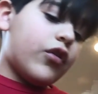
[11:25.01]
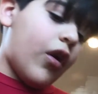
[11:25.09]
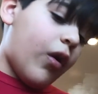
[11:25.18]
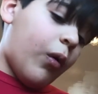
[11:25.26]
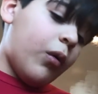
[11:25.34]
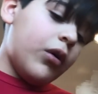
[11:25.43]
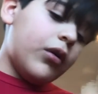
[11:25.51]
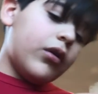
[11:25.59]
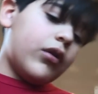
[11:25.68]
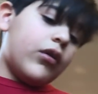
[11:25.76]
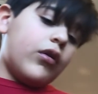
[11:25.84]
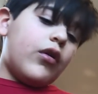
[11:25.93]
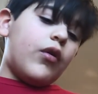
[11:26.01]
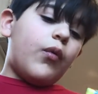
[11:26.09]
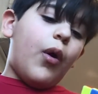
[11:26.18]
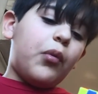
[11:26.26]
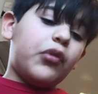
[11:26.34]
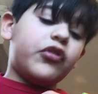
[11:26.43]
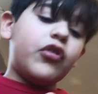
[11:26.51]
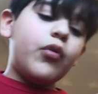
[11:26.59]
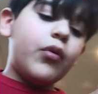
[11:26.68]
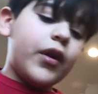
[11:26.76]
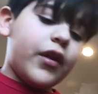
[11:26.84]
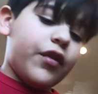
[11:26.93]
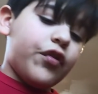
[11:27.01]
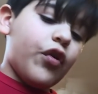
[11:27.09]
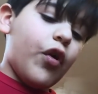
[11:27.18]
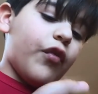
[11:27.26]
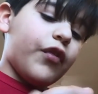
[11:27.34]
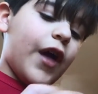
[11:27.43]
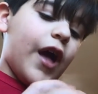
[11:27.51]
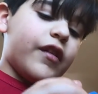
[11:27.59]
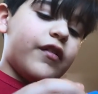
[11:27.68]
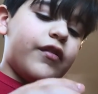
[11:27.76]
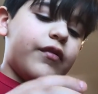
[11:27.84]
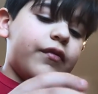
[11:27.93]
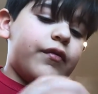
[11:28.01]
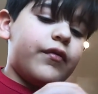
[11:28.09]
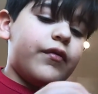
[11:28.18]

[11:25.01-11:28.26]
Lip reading: So what we'll do is solve that.